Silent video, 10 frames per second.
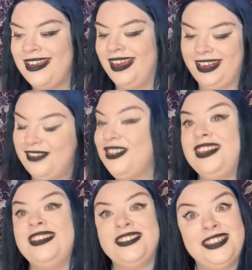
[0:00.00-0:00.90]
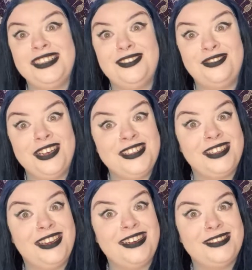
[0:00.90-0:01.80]
and everything decided to freeze at
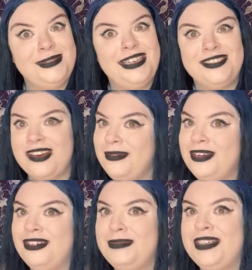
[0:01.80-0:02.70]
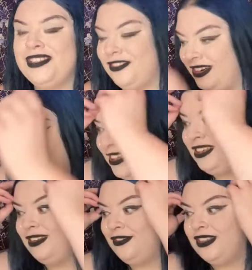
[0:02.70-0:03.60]
the last minute, so I'm incredibly sorry.
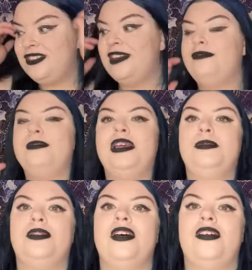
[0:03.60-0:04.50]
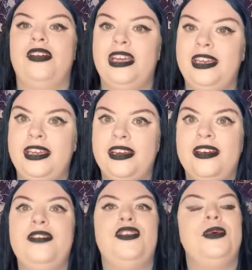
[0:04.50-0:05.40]
Thank you for the seven people that are in here.
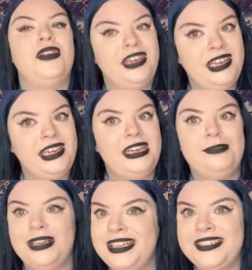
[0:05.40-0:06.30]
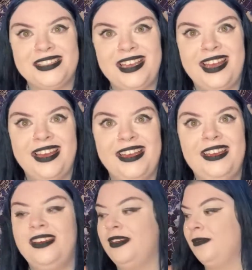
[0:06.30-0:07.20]
If you are in here, please say hey
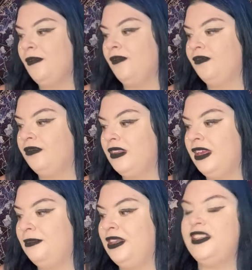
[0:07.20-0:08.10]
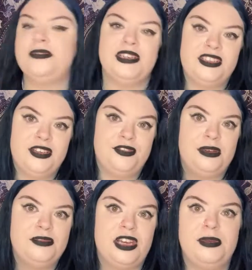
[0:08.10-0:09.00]
and please smash that
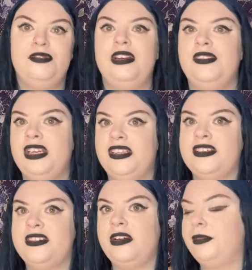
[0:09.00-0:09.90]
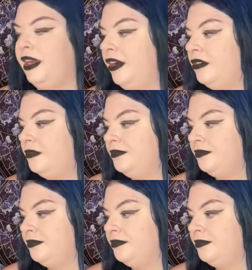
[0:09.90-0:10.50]
thumbs up. It really, really does help me out.